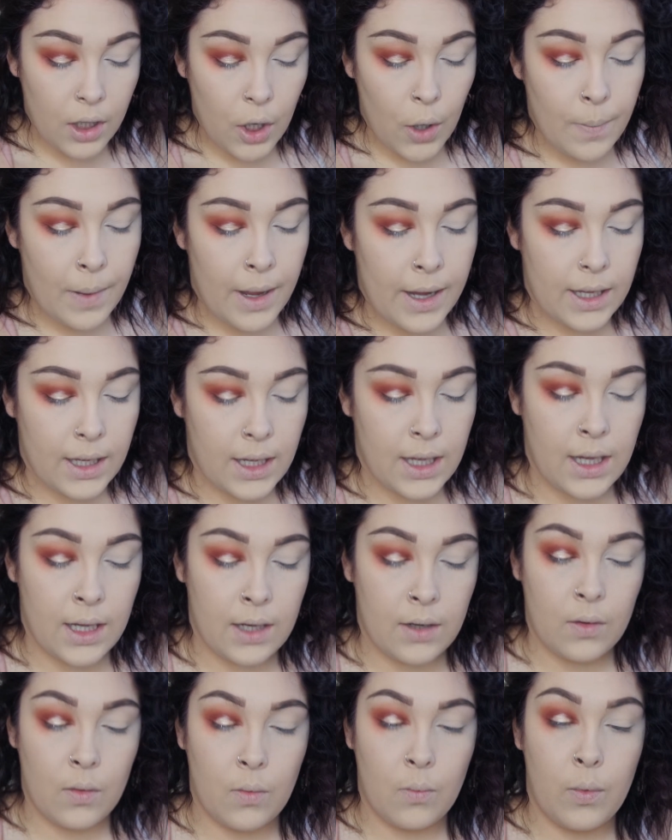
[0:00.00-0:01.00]
going to go back
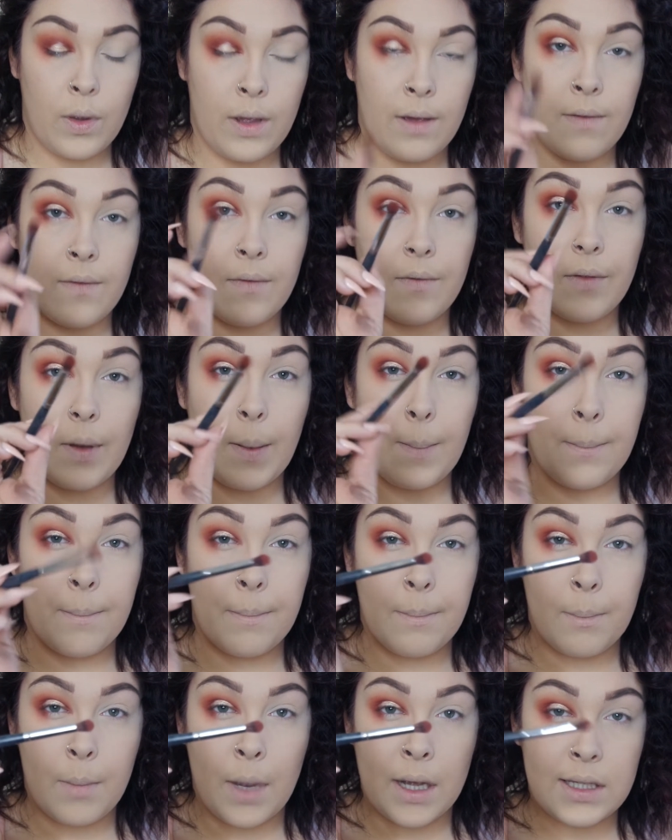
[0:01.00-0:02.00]
in with
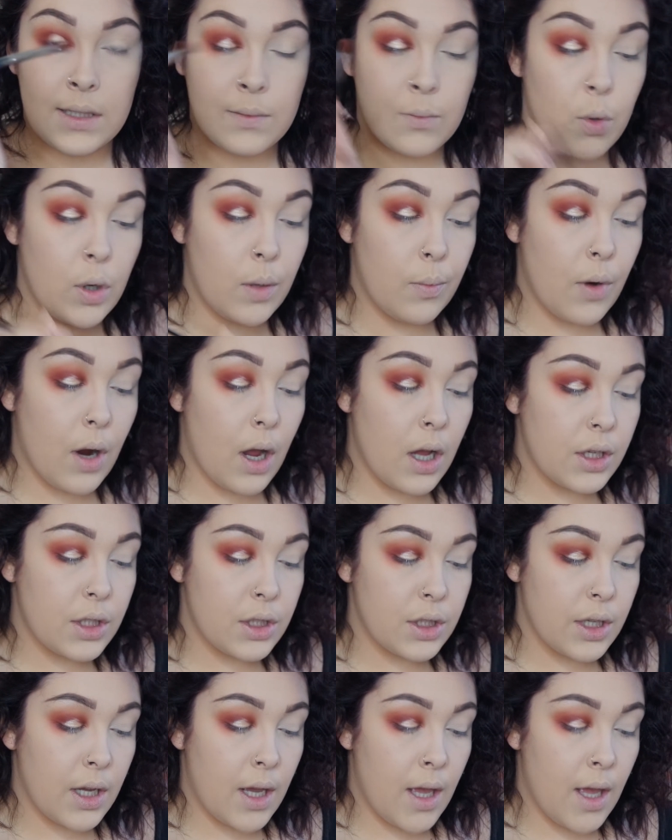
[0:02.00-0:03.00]
my smaller
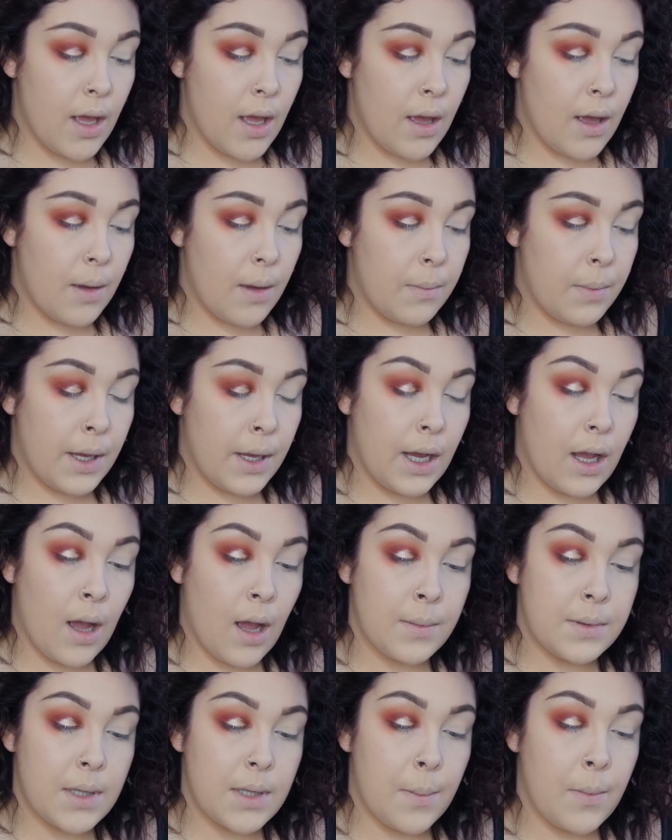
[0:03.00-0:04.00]
brush, pick
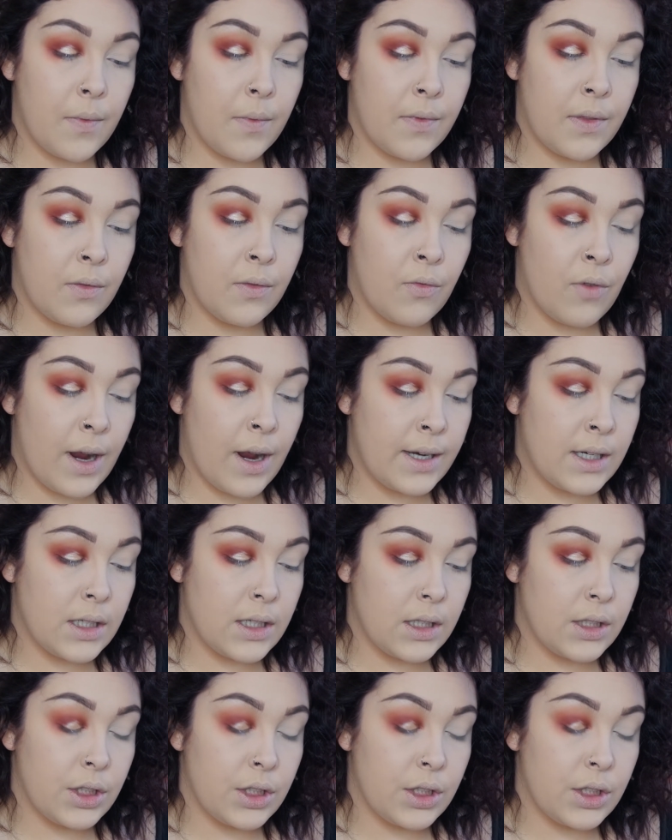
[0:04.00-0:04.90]
up some of the red